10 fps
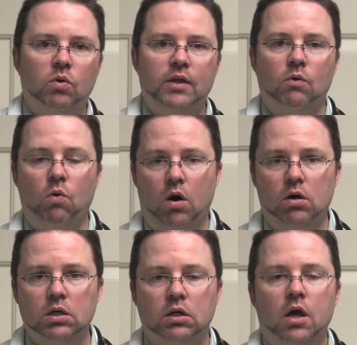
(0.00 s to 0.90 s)
when they
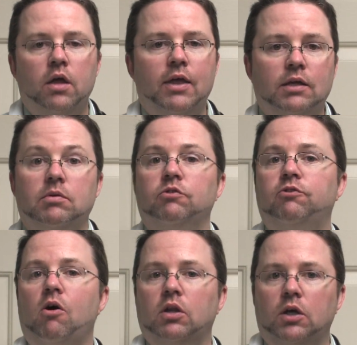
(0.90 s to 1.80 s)
walk. They can be
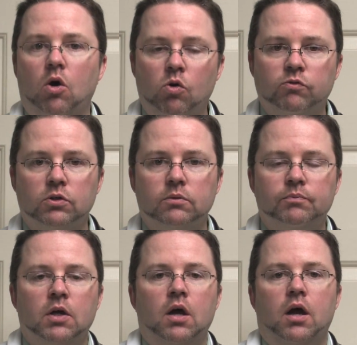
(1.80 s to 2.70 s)
falling over,
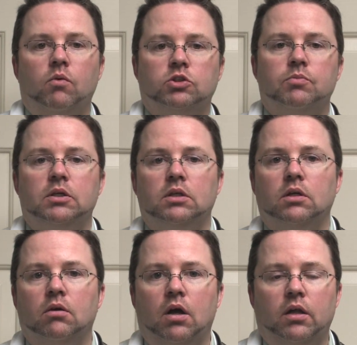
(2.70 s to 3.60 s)
which would
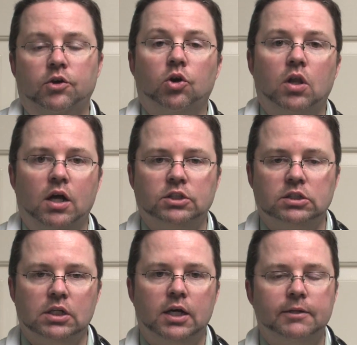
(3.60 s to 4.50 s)
be a
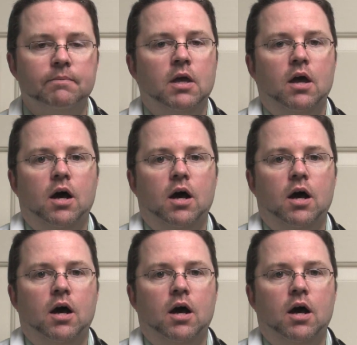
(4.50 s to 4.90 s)
neurologic sign.